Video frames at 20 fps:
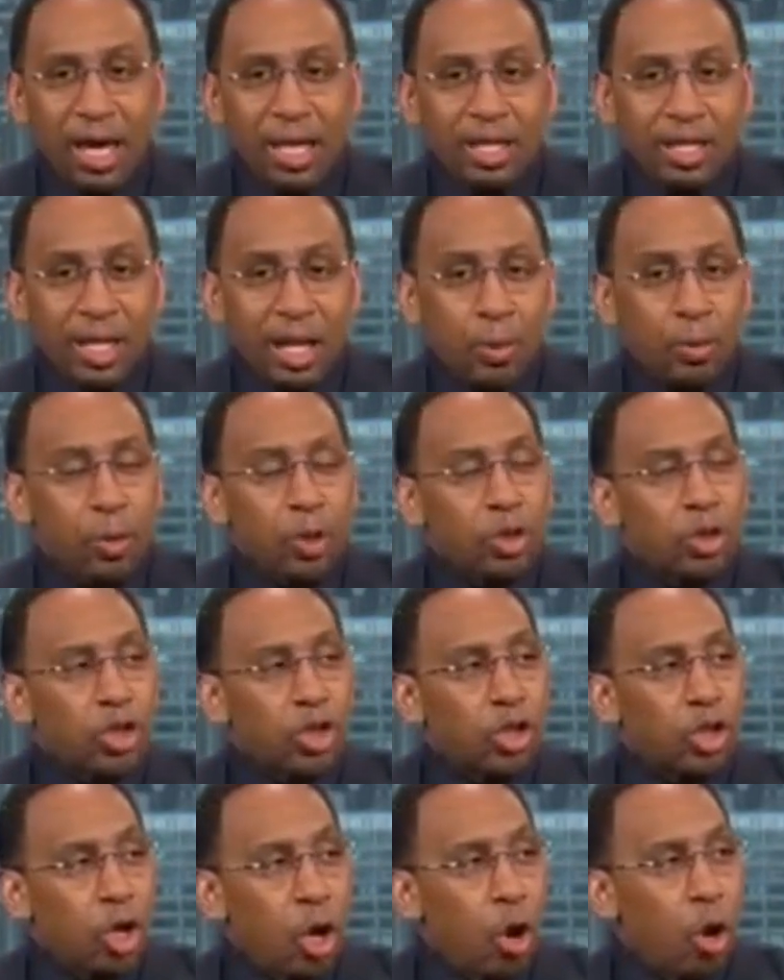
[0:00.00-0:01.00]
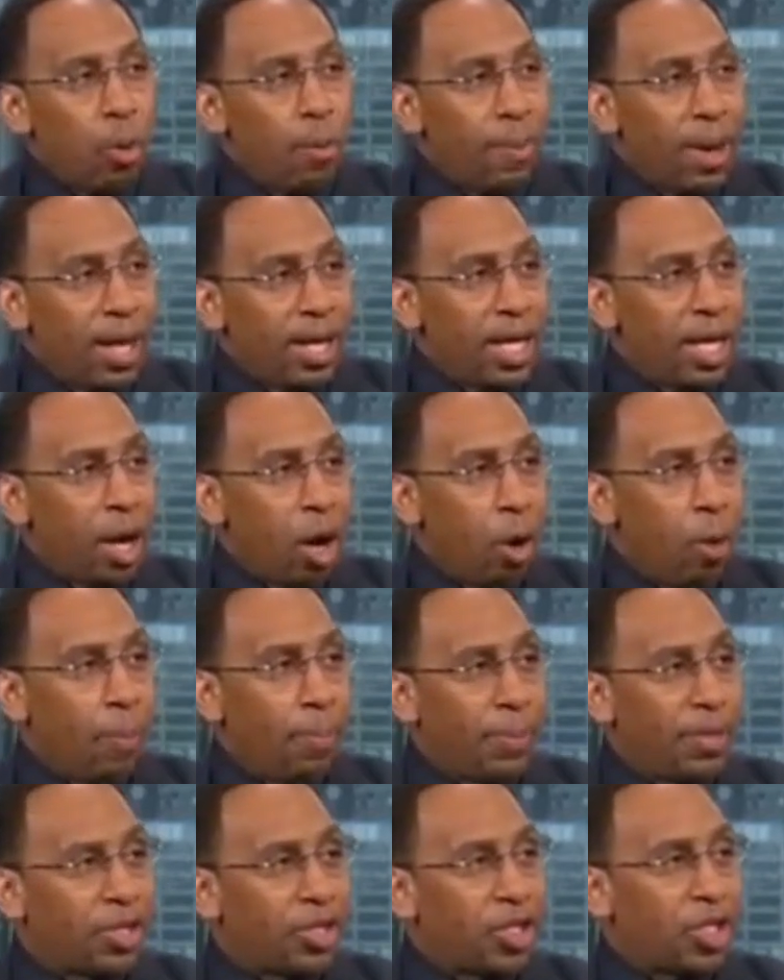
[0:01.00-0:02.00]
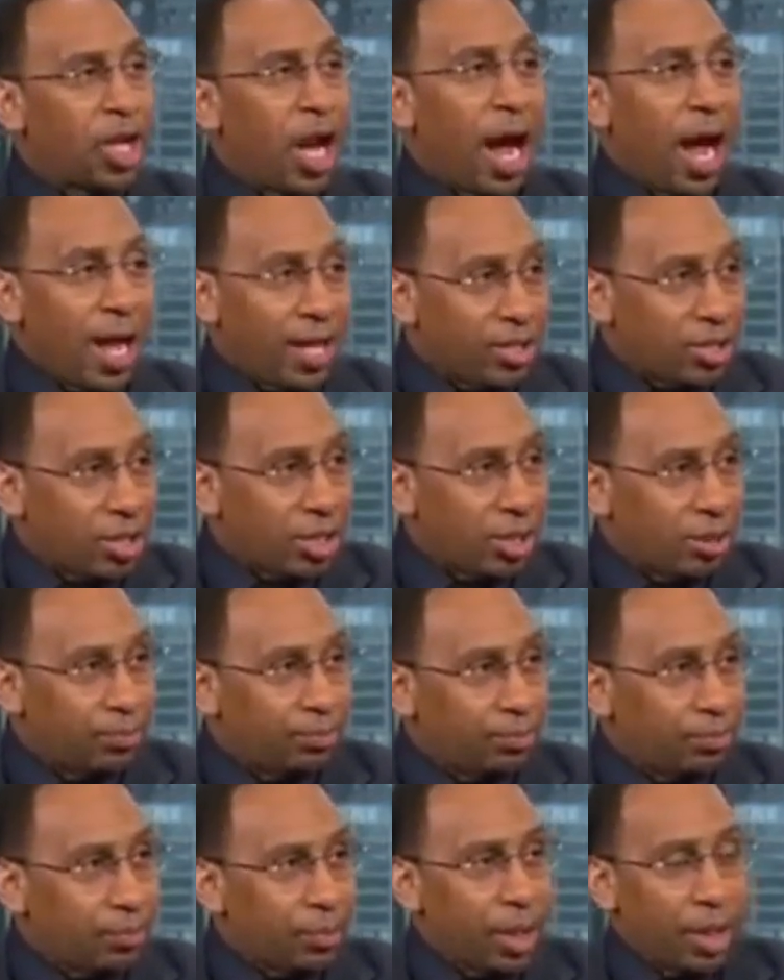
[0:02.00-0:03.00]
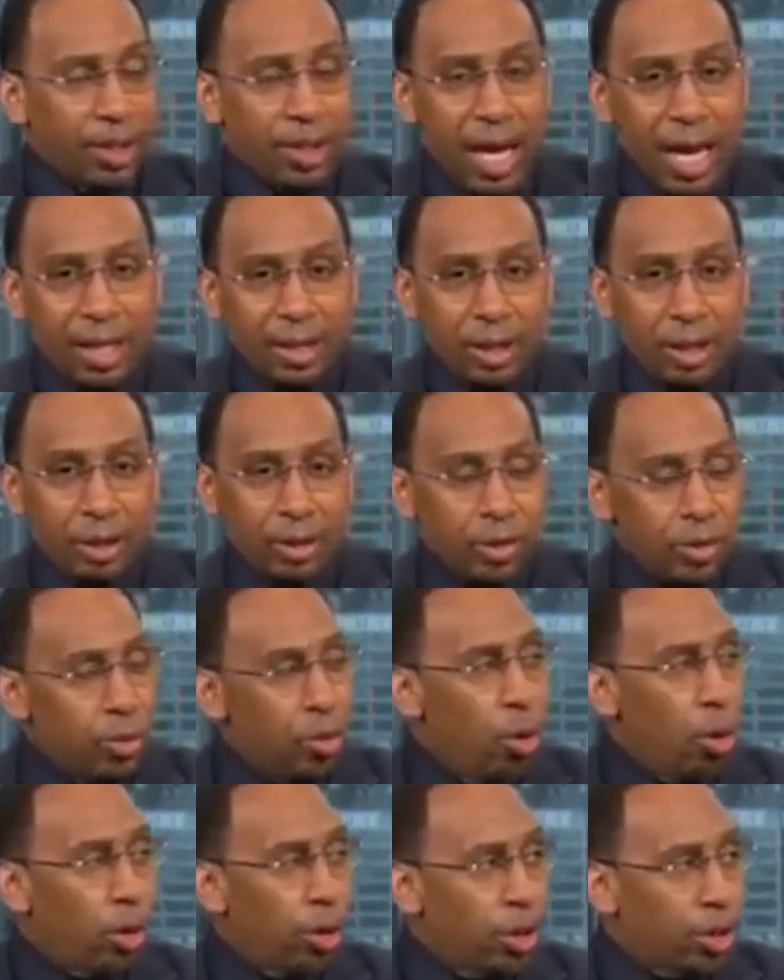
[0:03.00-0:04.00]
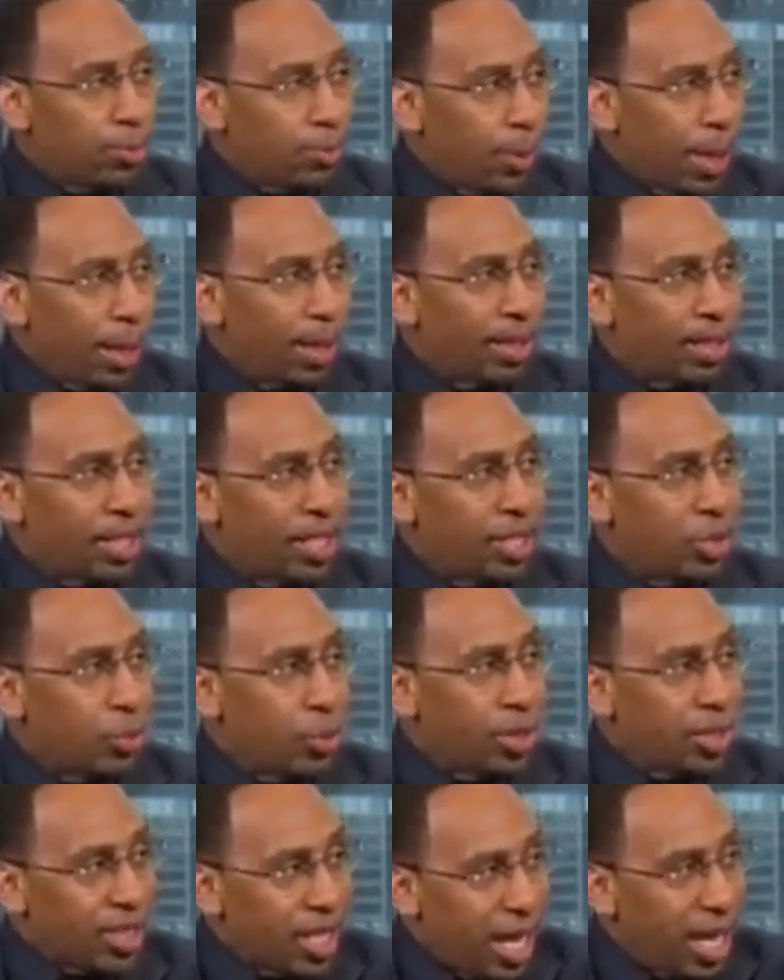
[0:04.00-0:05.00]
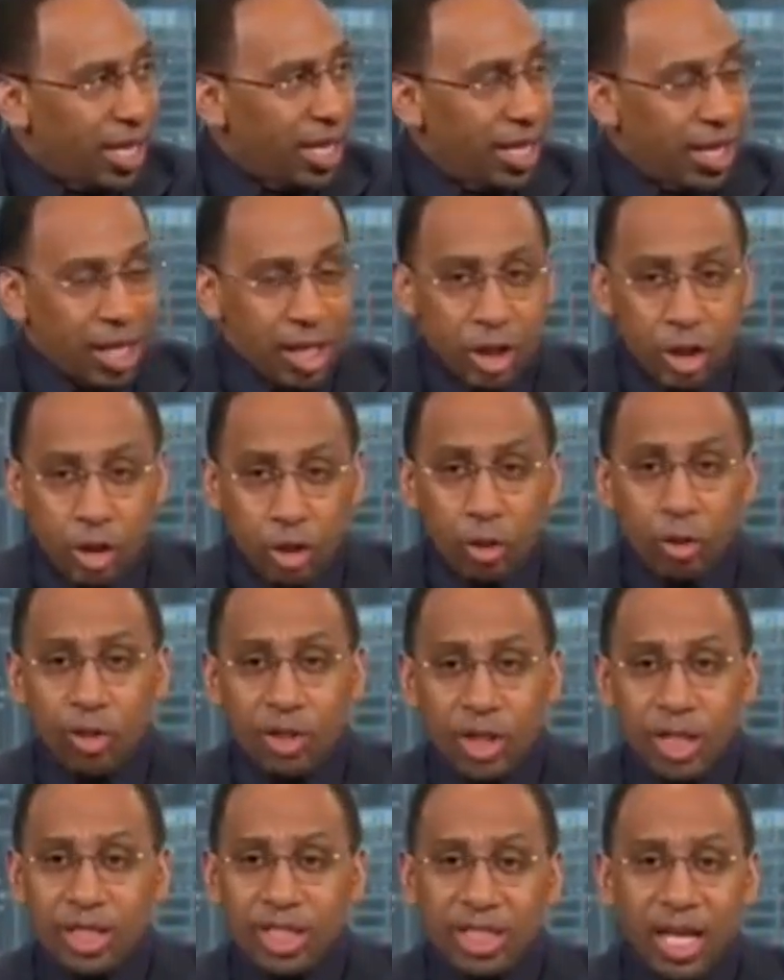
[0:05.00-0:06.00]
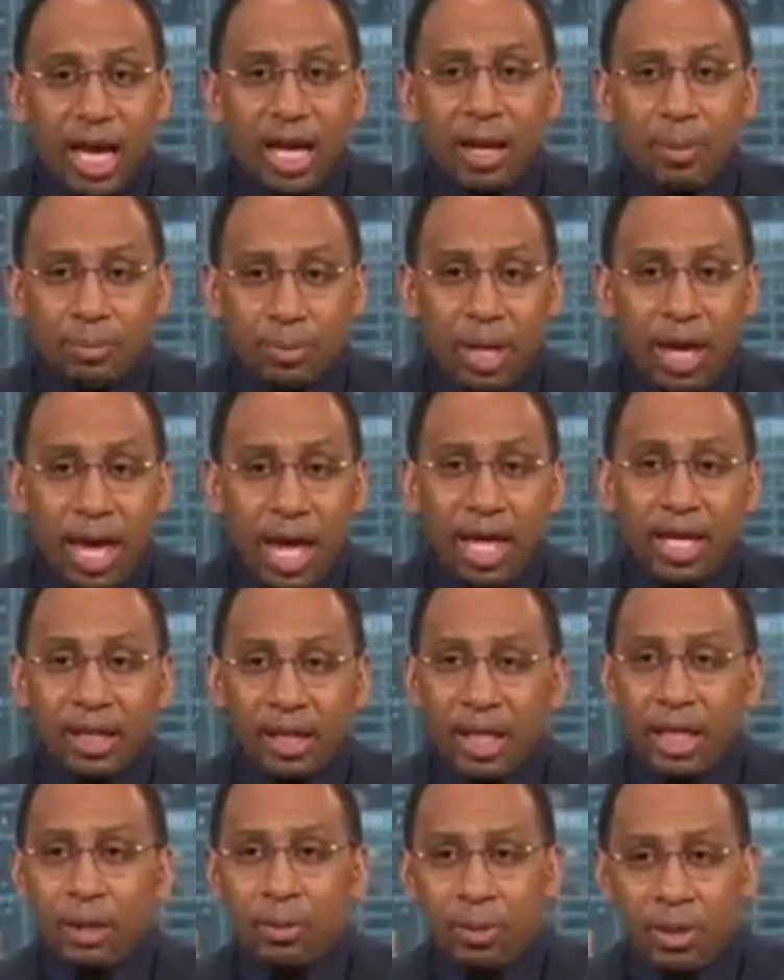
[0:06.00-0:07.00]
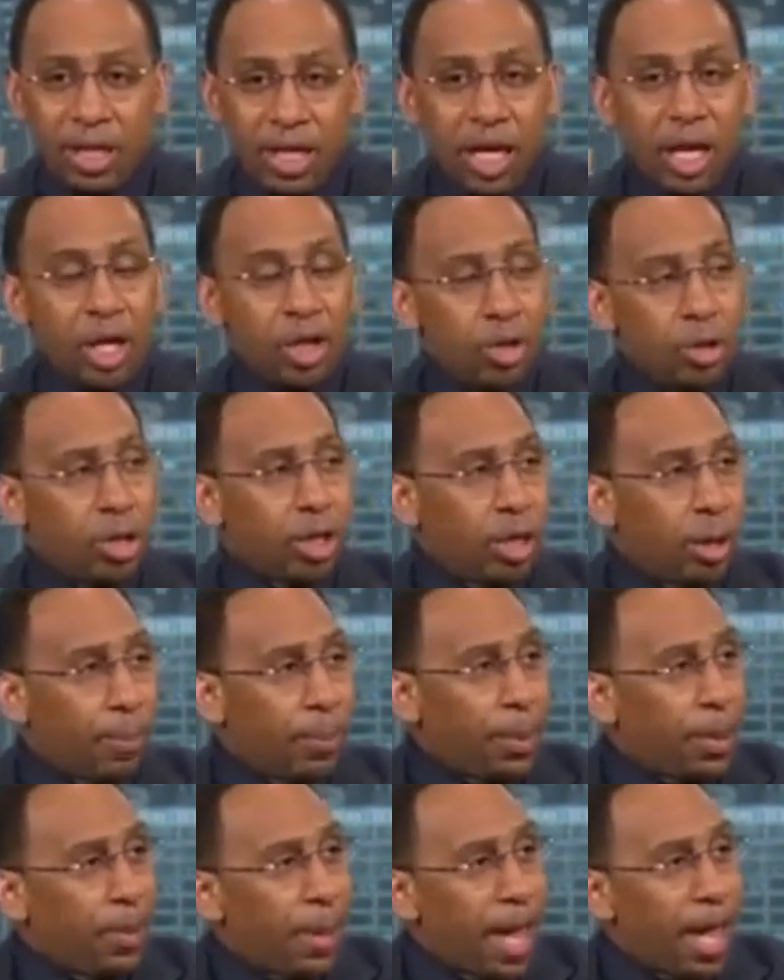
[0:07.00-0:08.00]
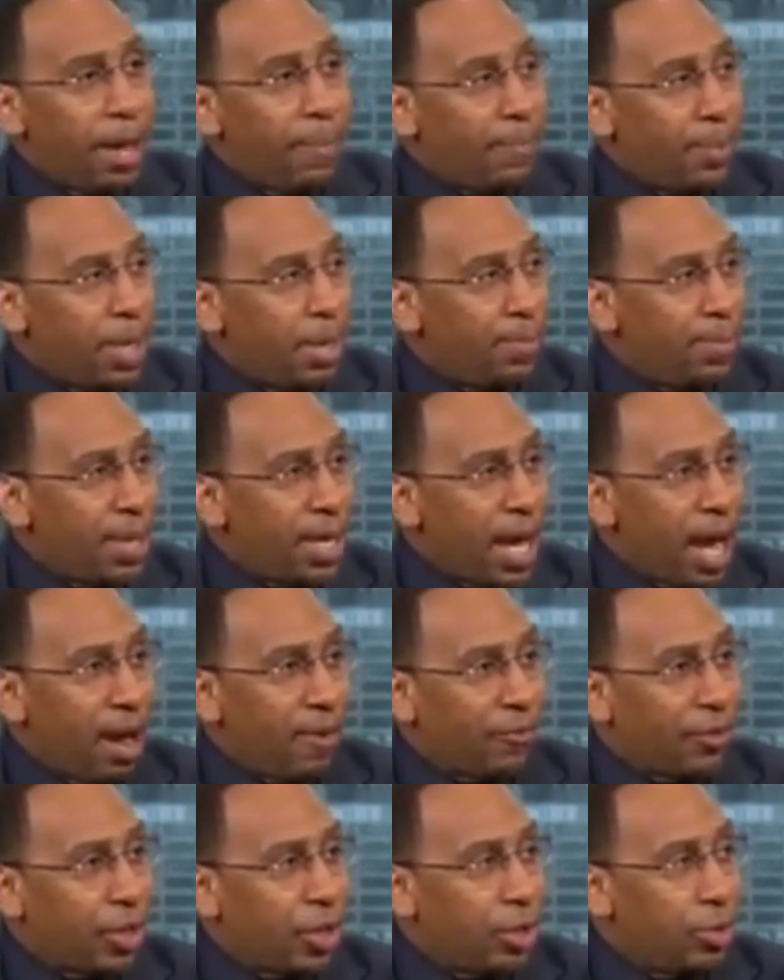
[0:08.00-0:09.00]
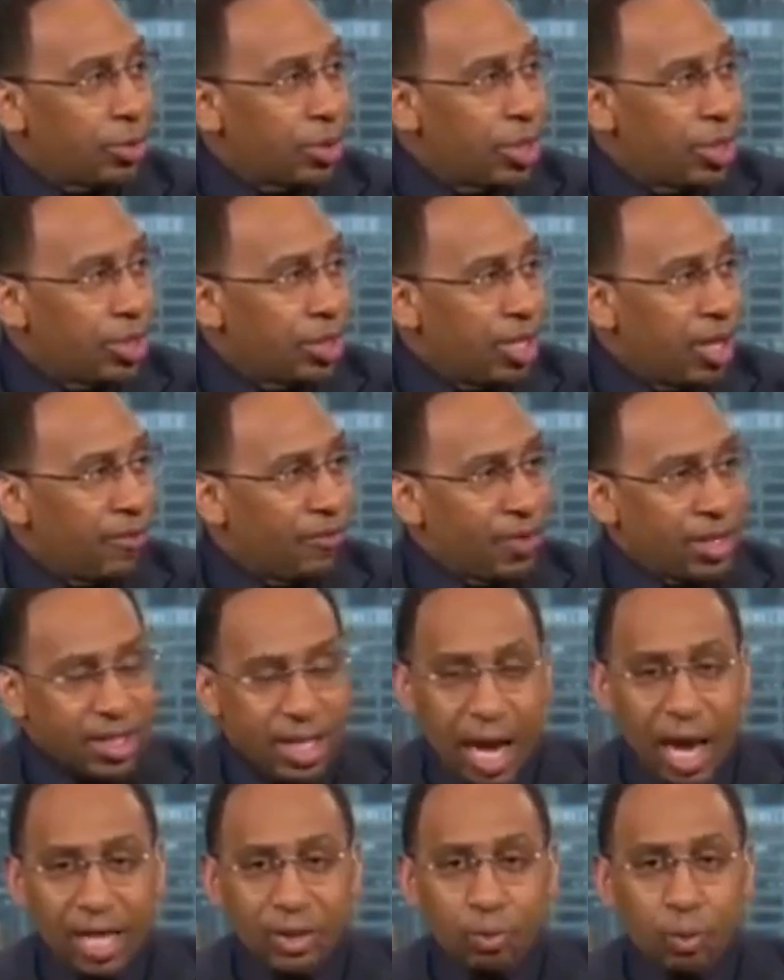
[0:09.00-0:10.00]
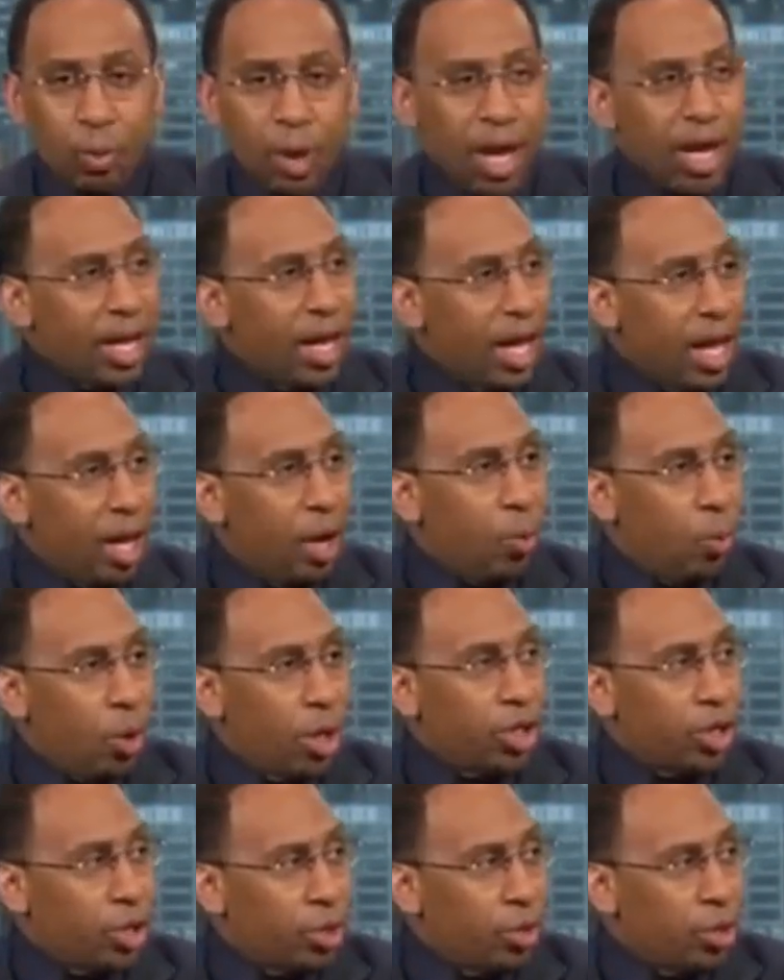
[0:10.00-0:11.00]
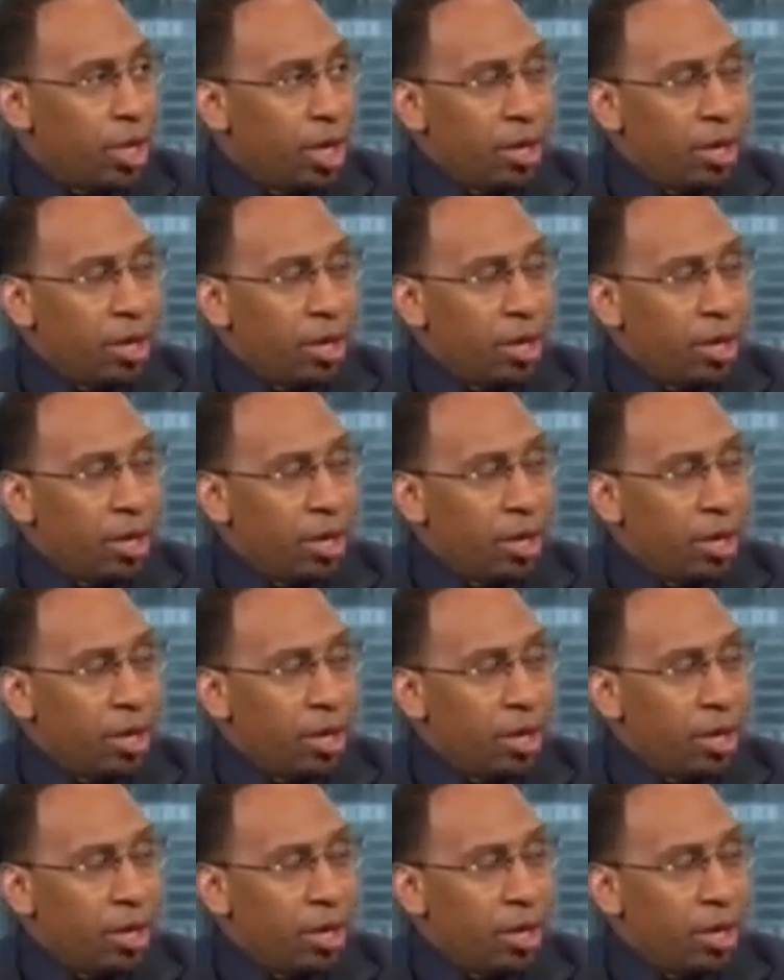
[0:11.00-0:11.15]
there were so many open shots that the New Orleans Pelicans were taking. You just sat up there and literally you could have put an APB out for Houston's defense. Ask where the hell were you?